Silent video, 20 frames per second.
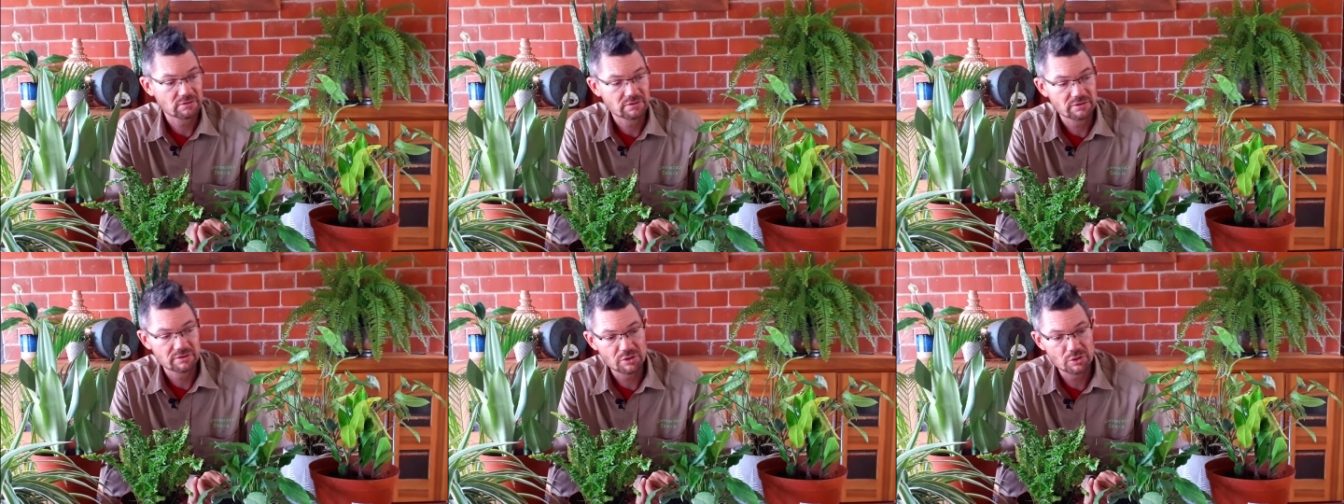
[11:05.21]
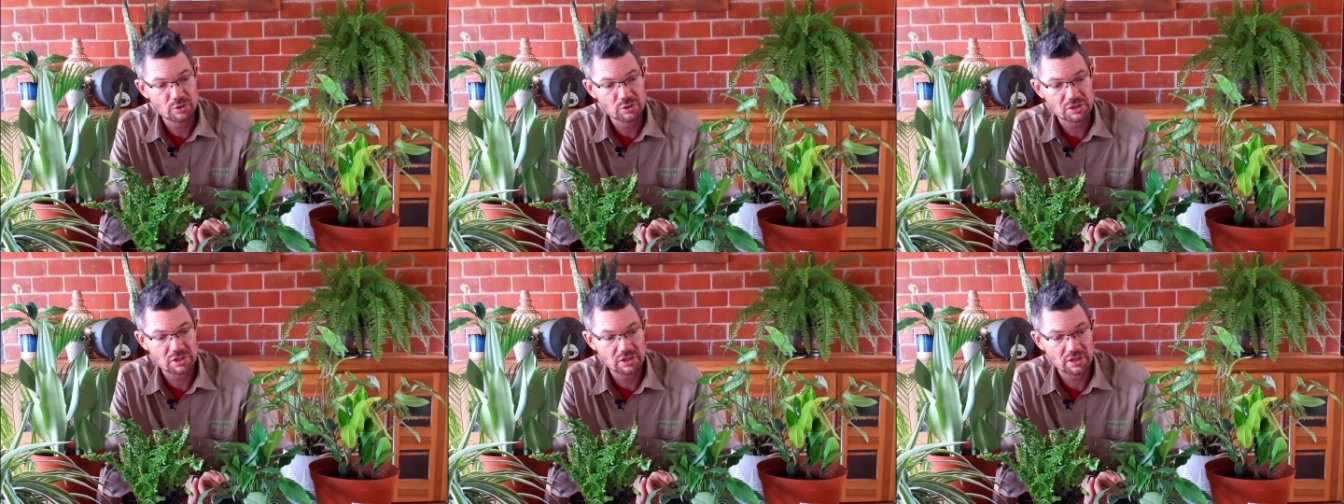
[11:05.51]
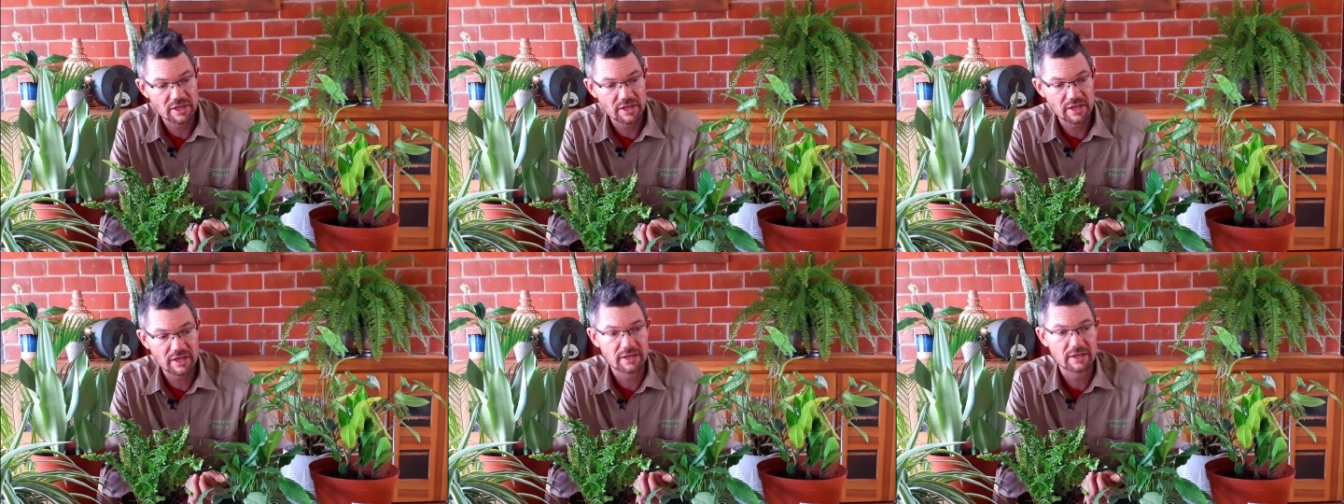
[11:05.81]

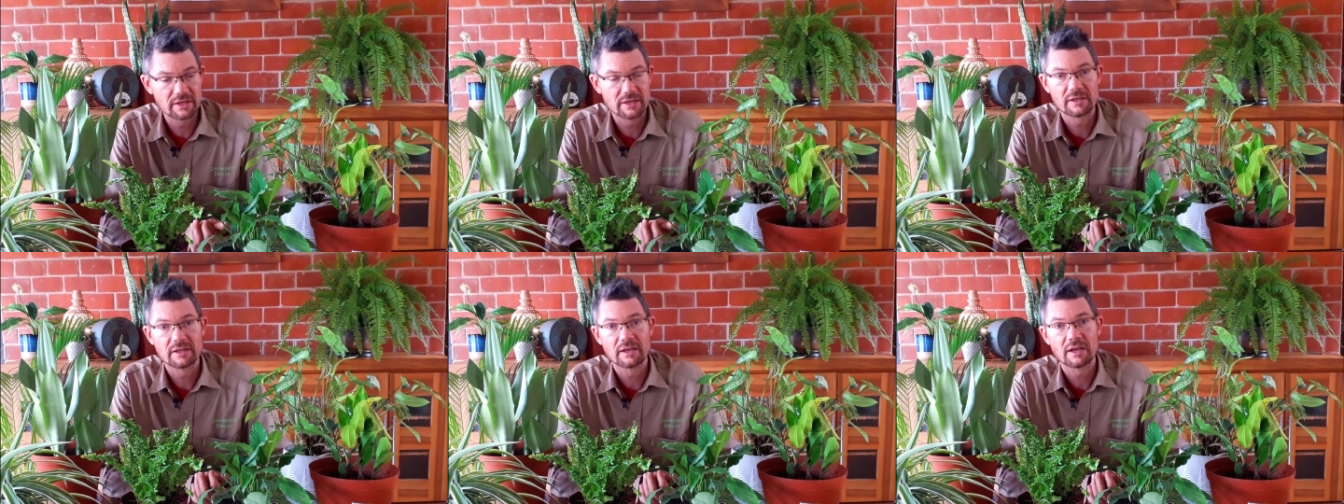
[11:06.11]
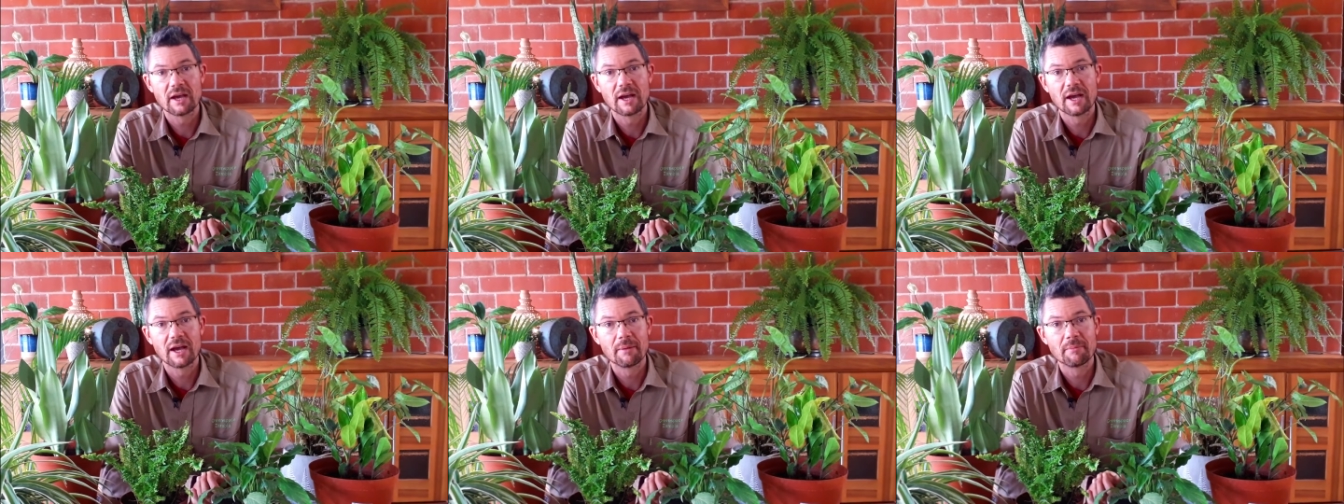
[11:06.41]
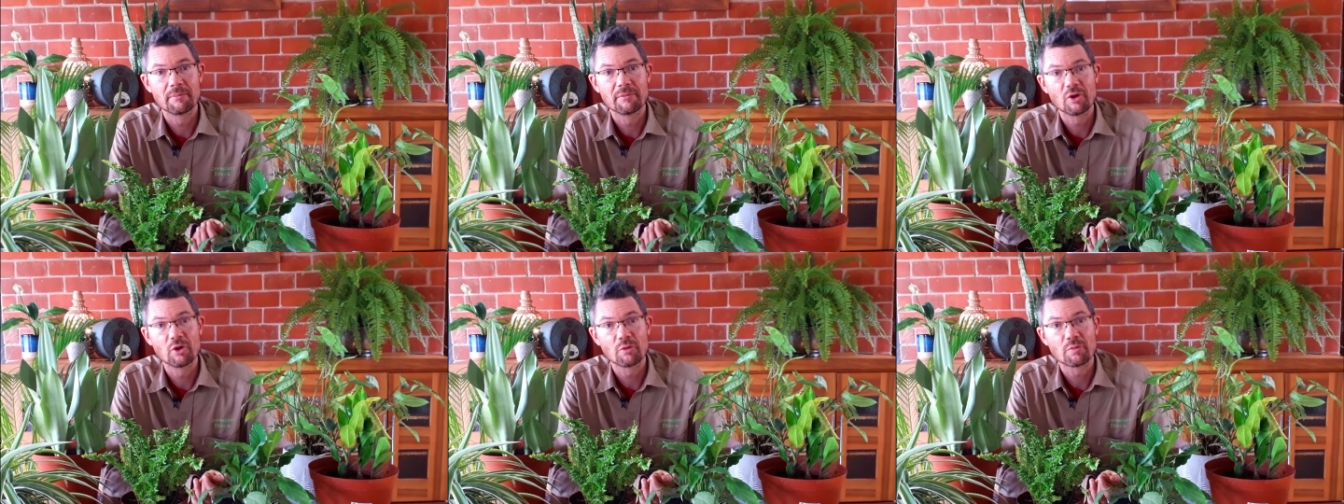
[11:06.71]
usually
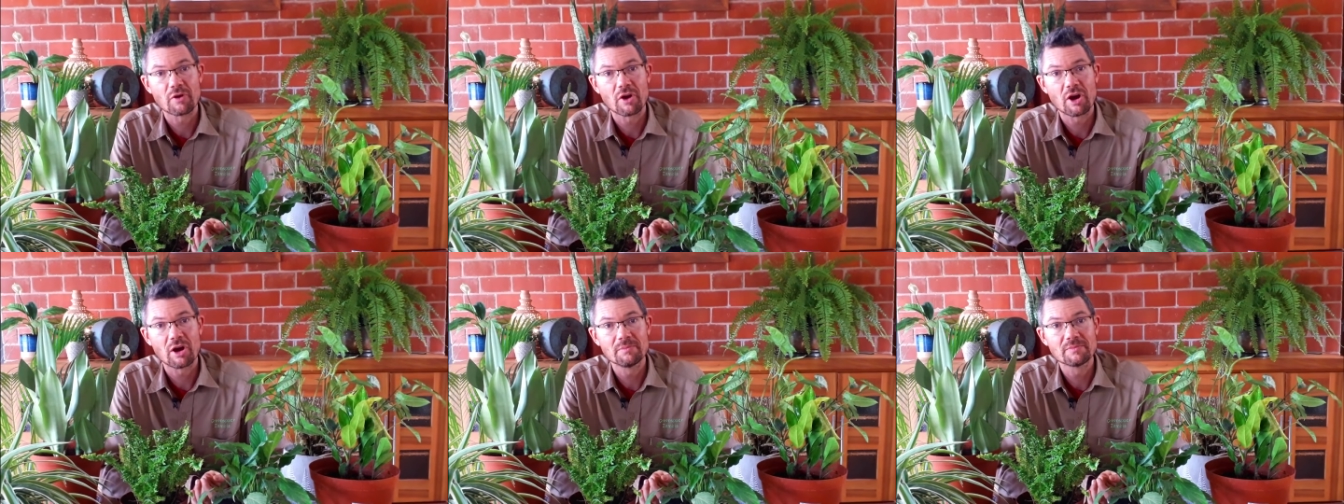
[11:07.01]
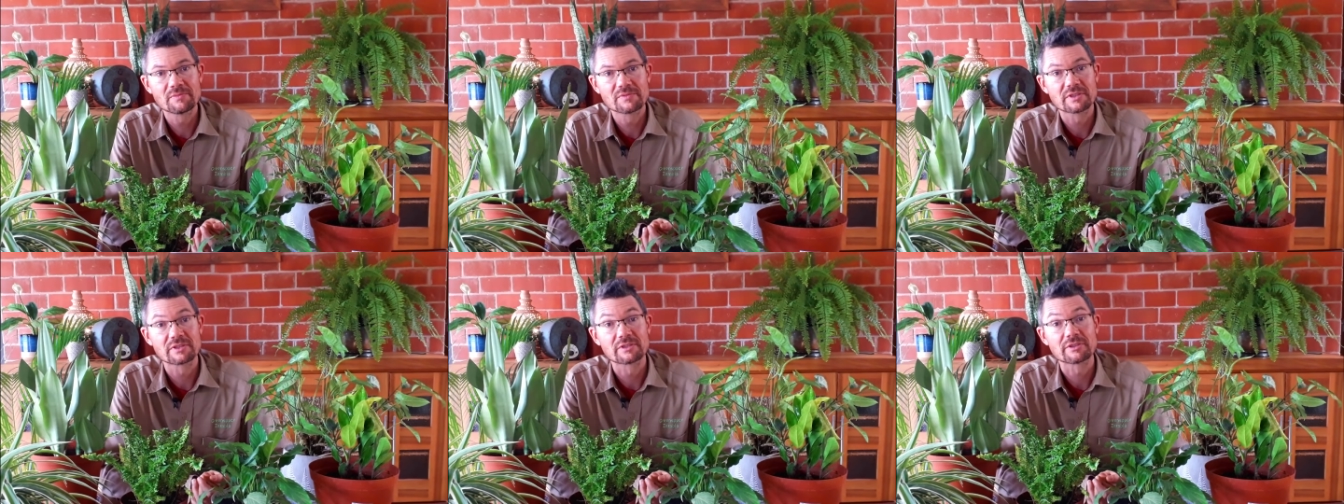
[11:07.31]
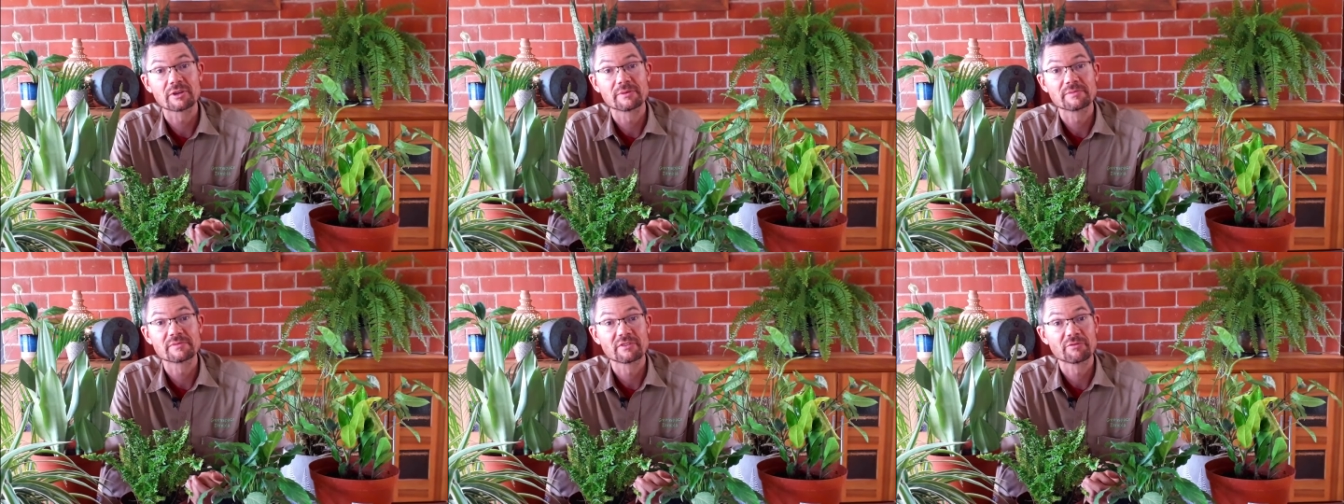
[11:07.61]
no problems in
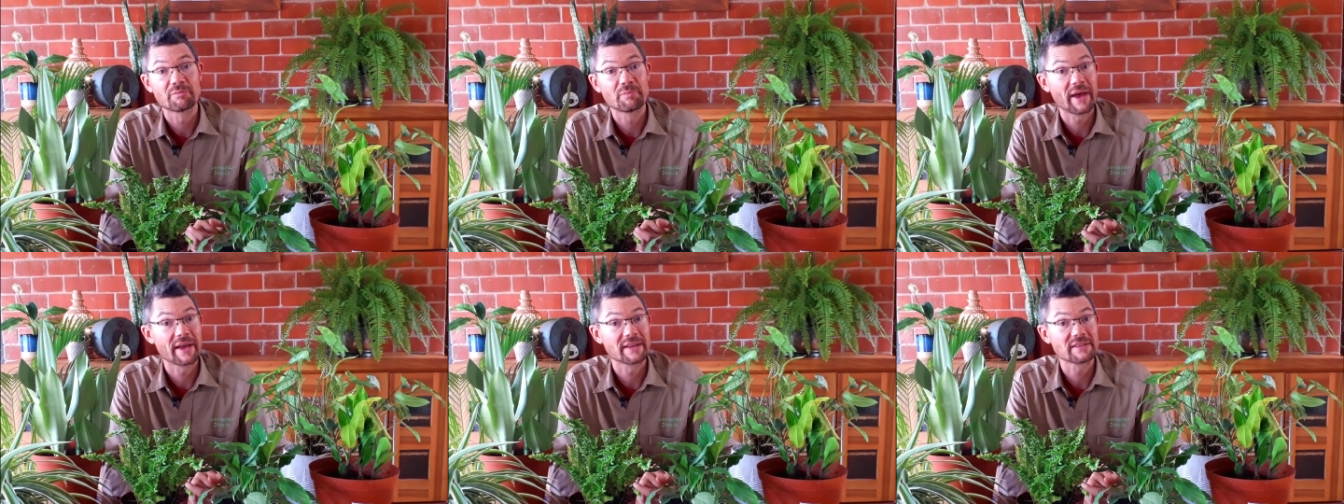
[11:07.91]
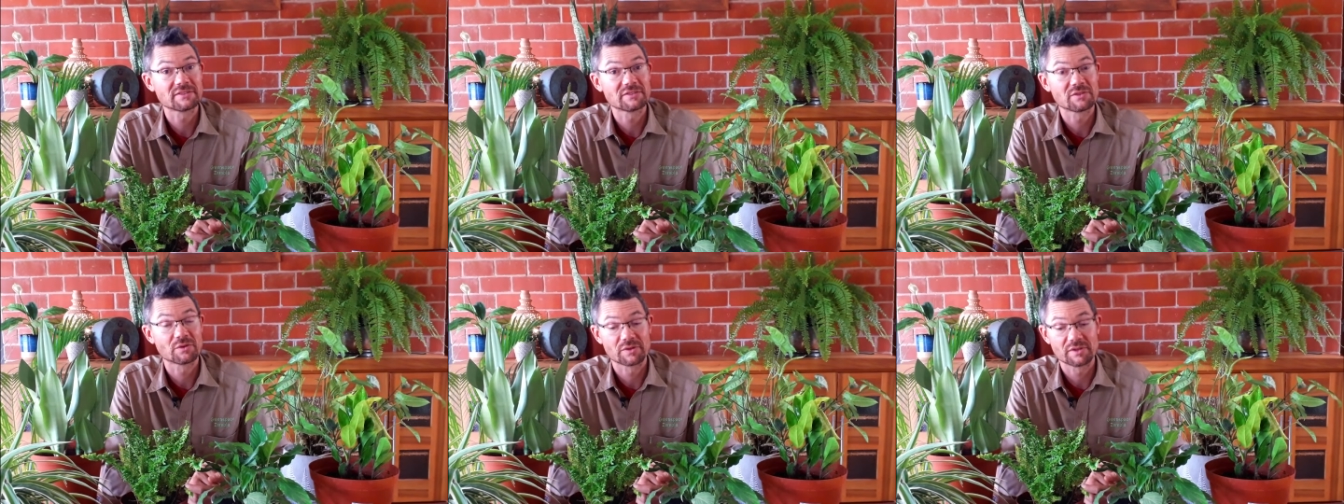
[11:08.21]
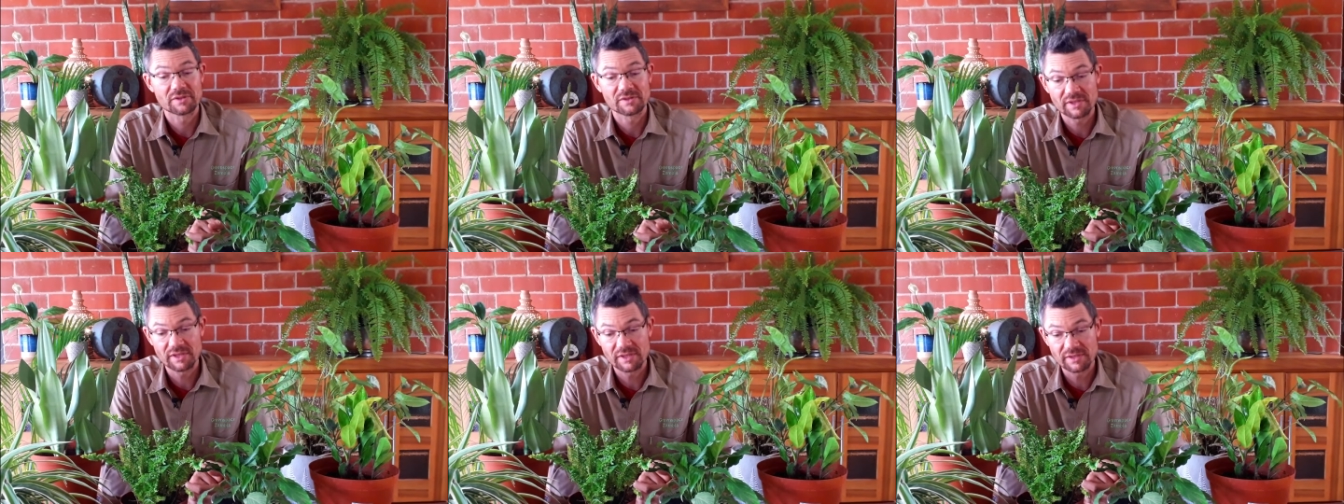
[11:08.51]
terms of pests or
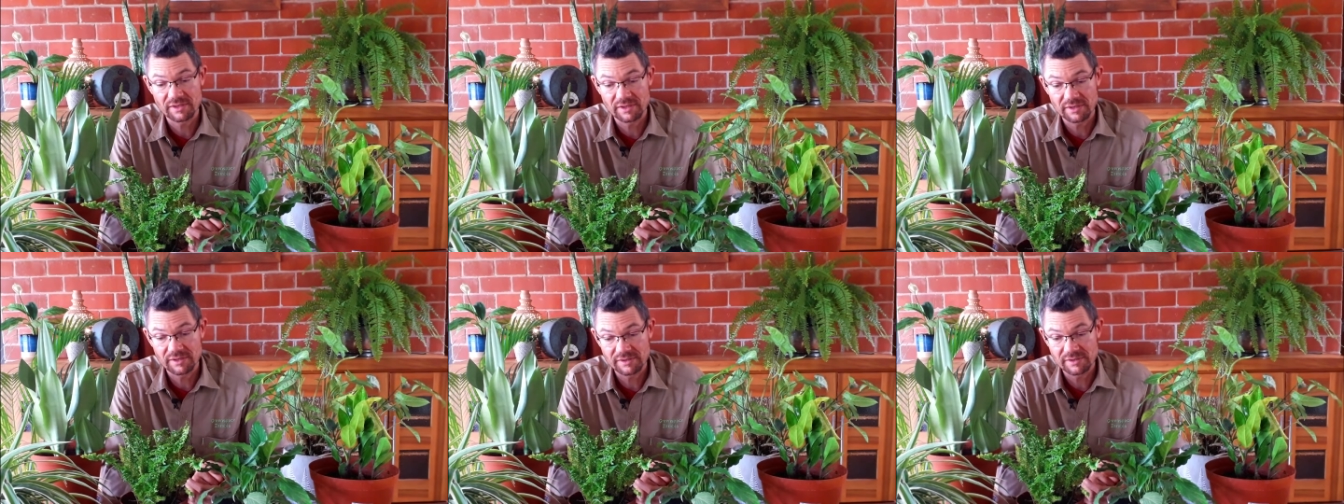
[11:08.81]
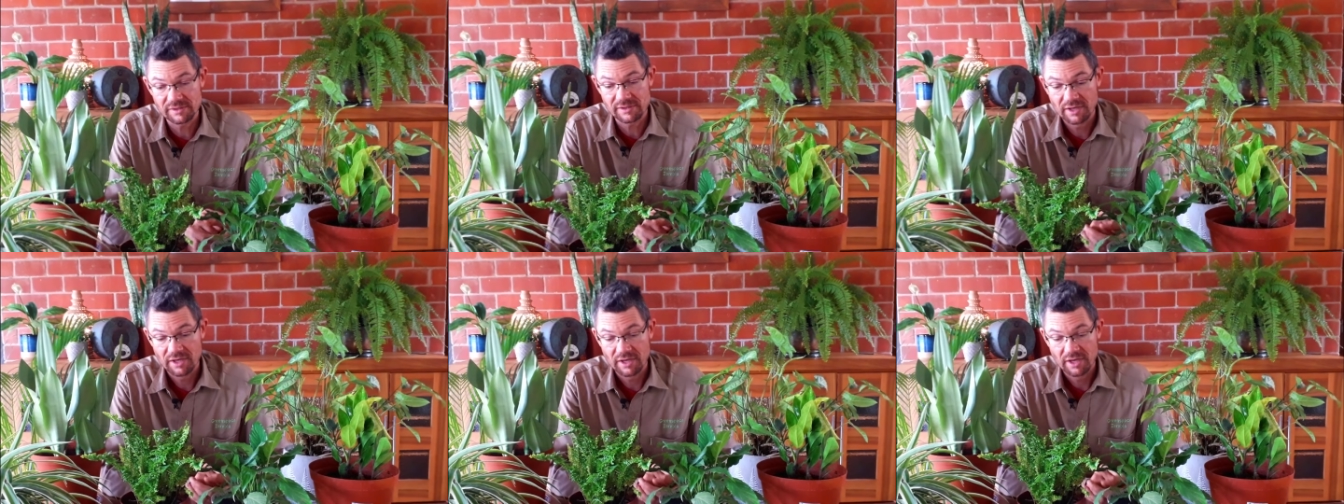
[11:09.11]
diseases.